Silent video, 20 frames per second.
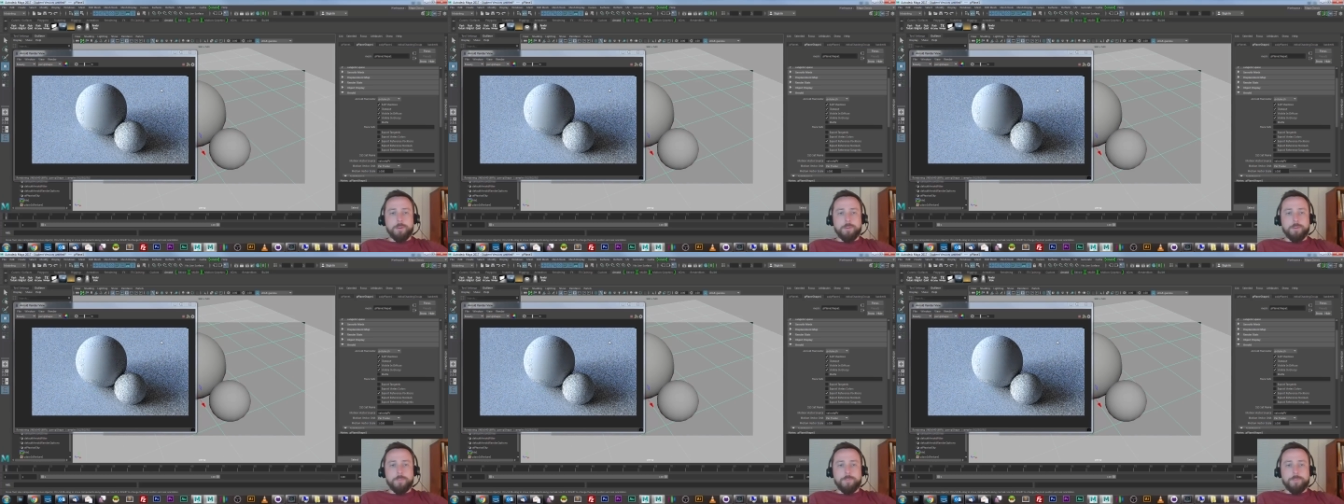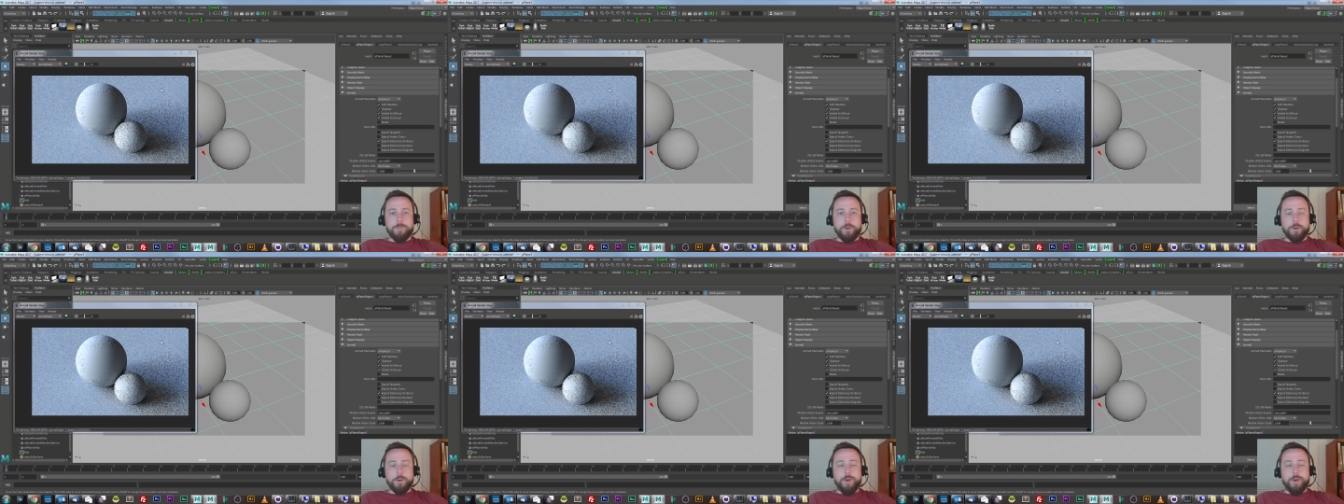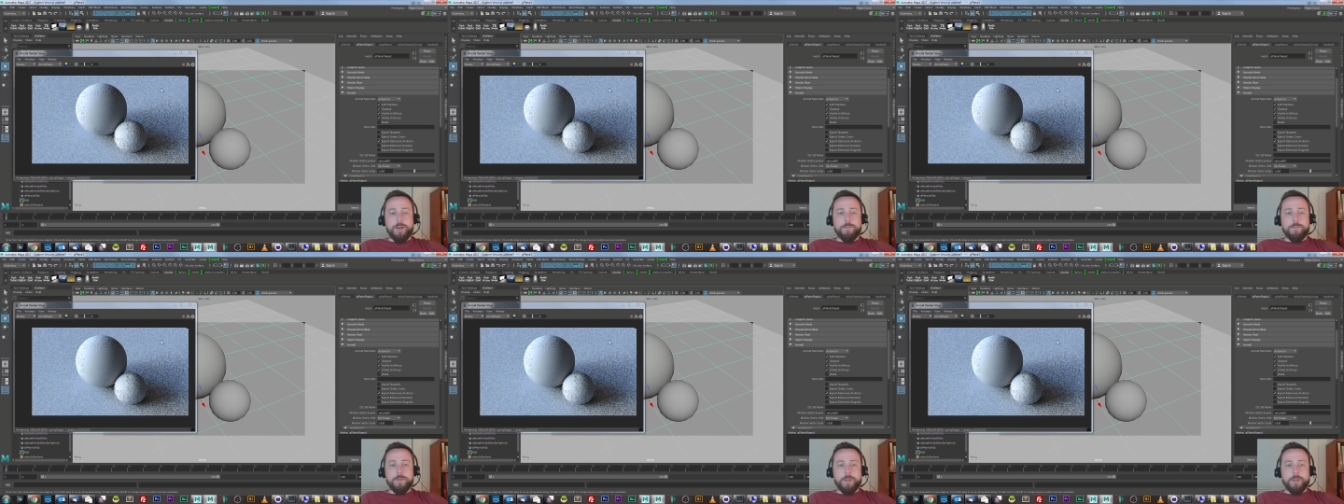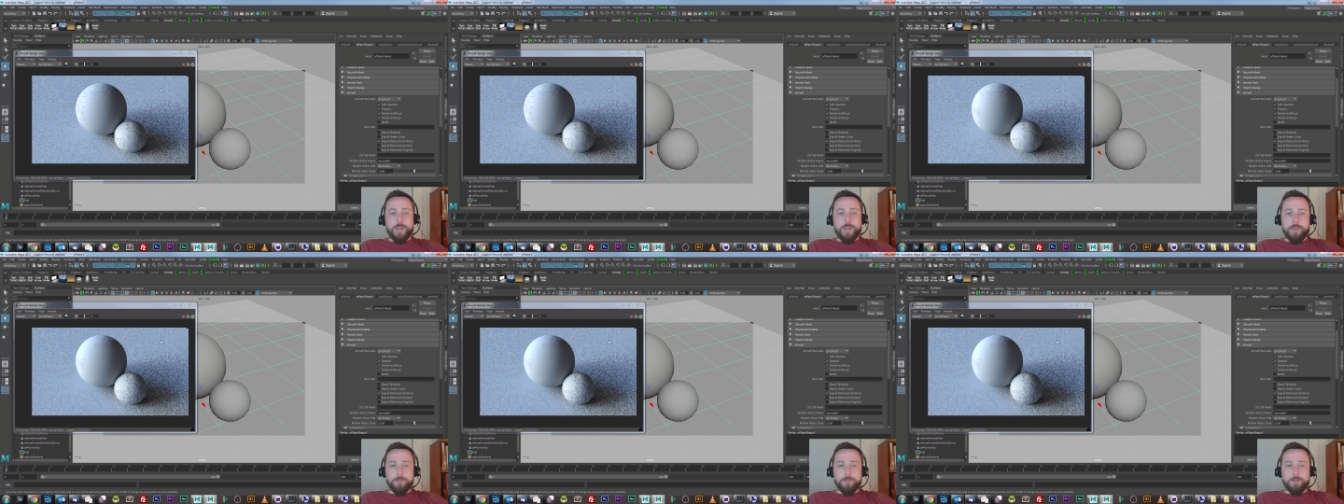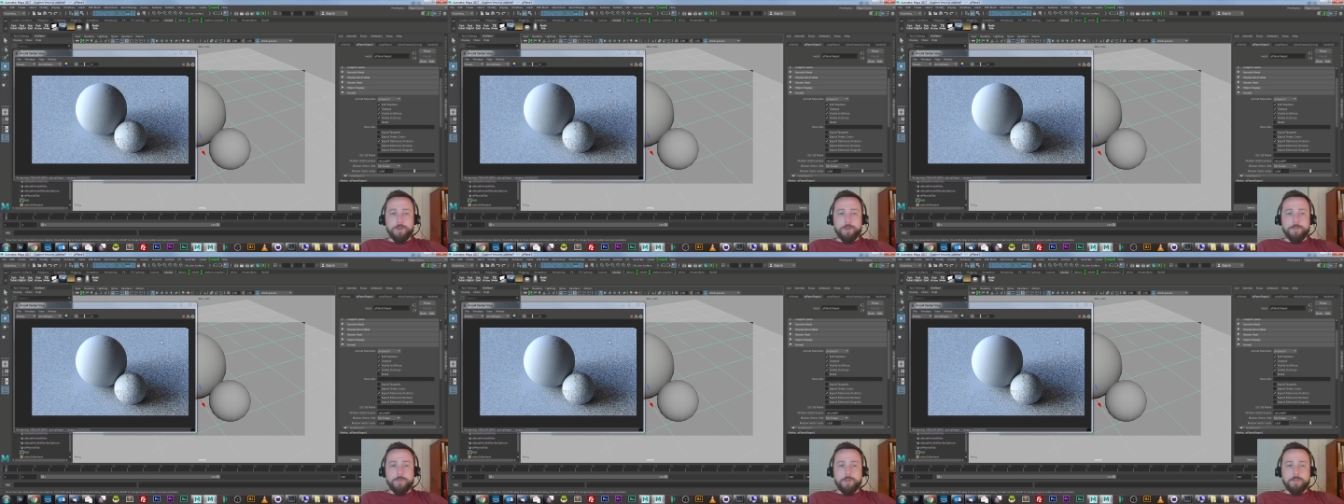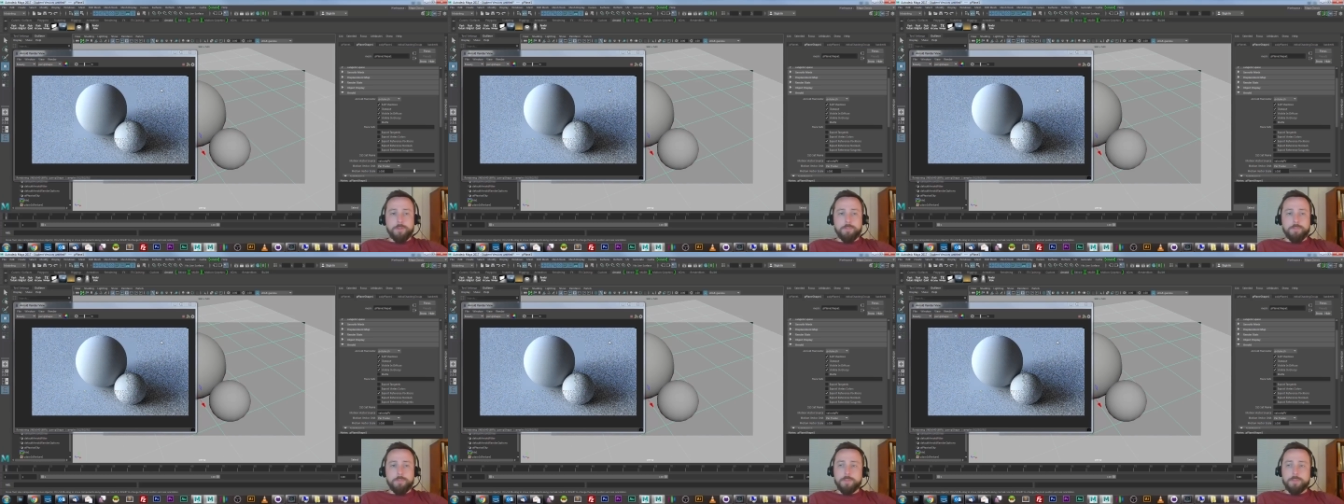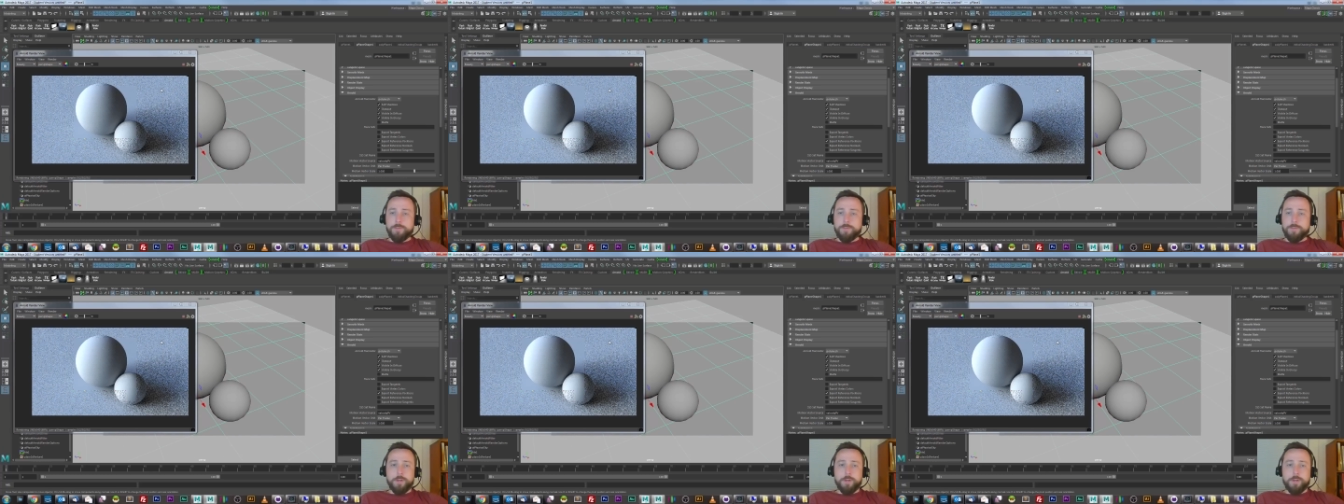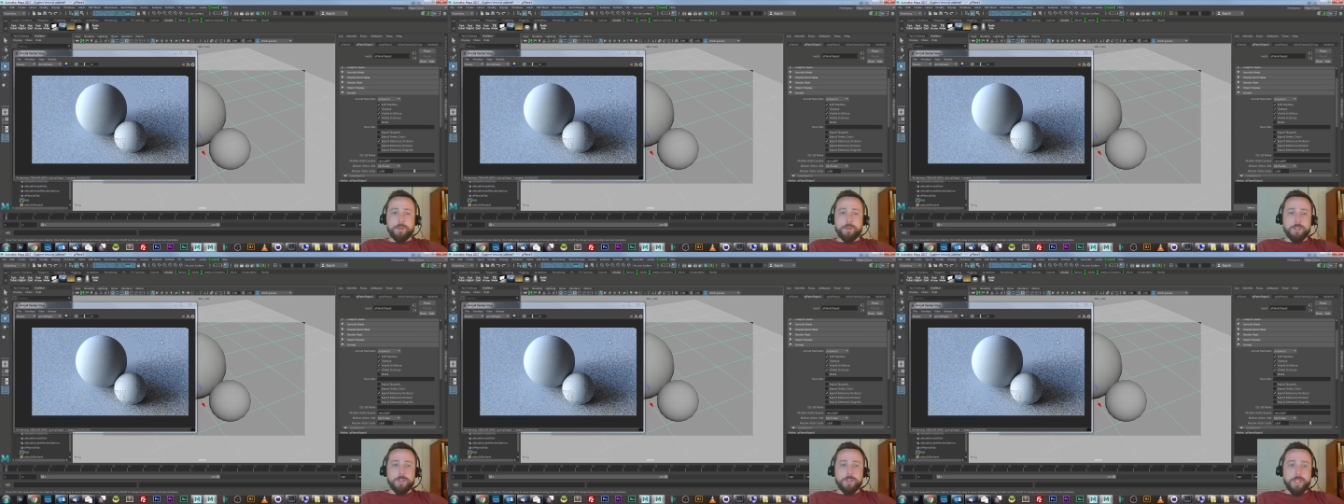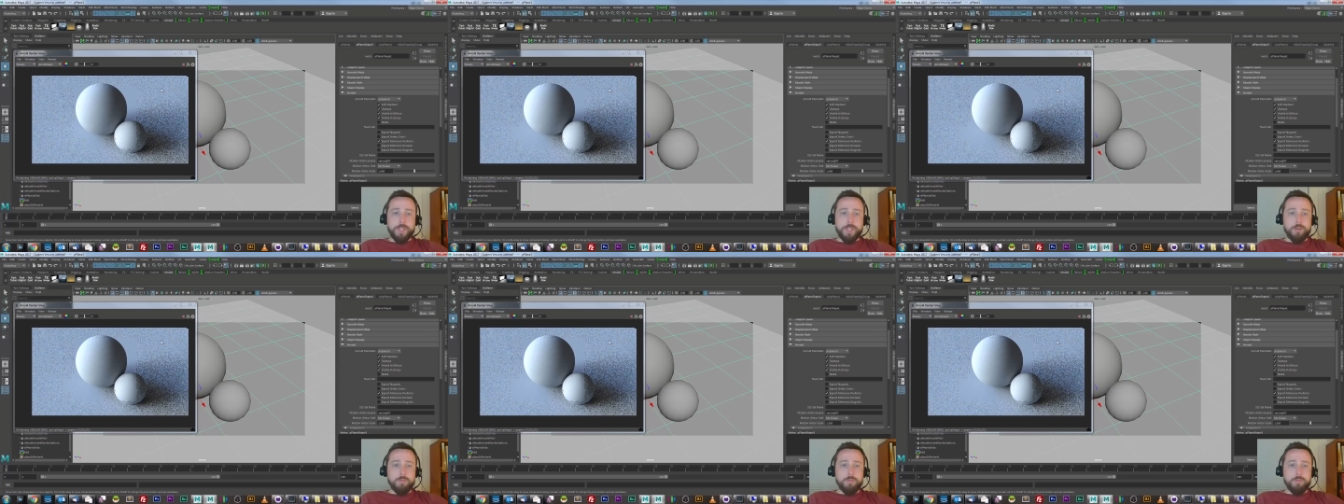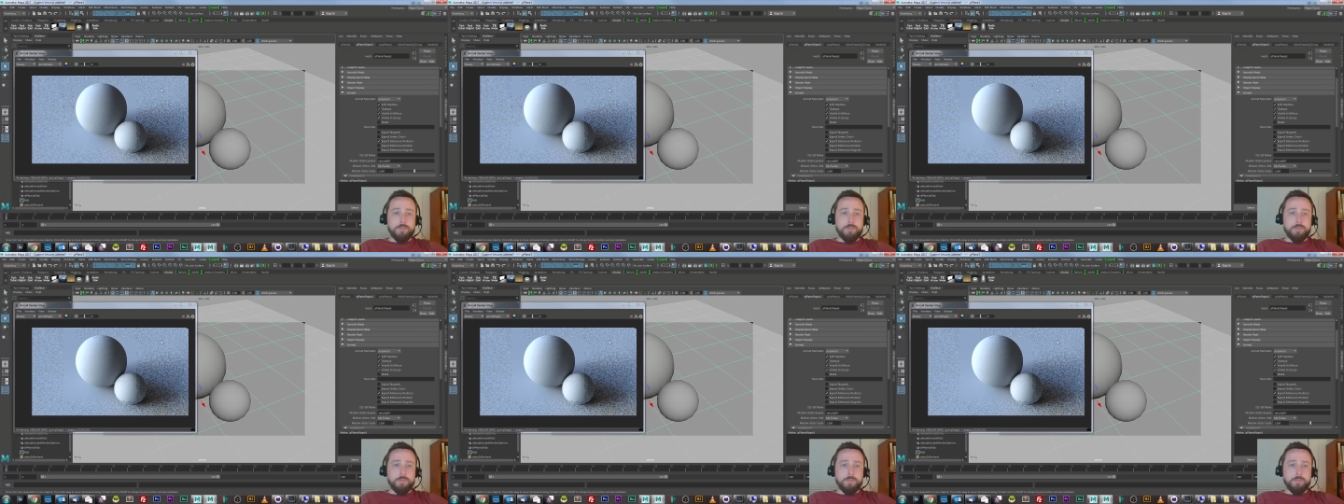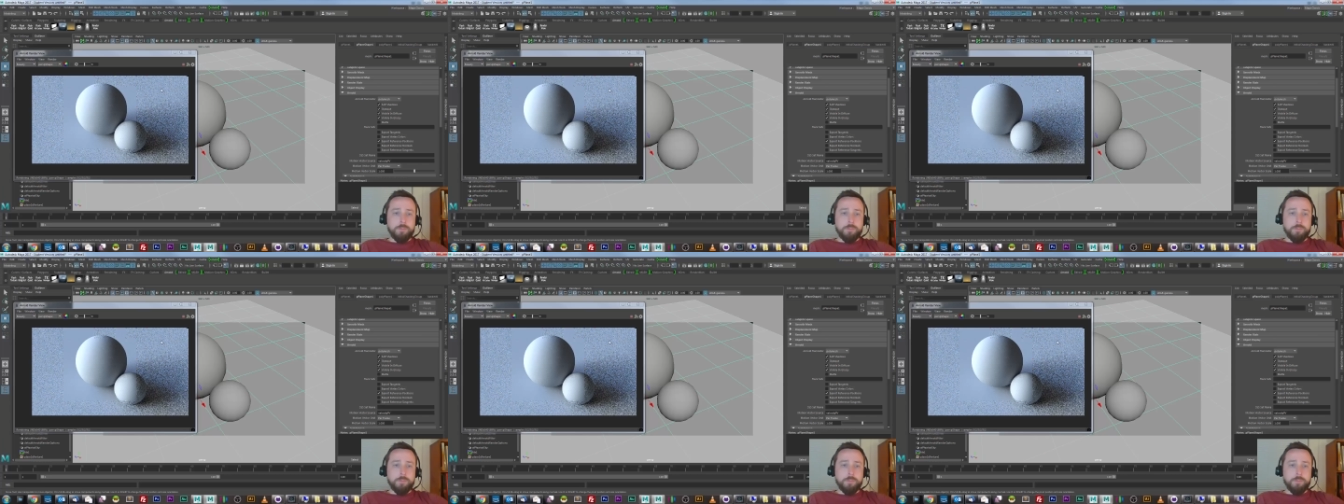a photographic capture of a spherical scene.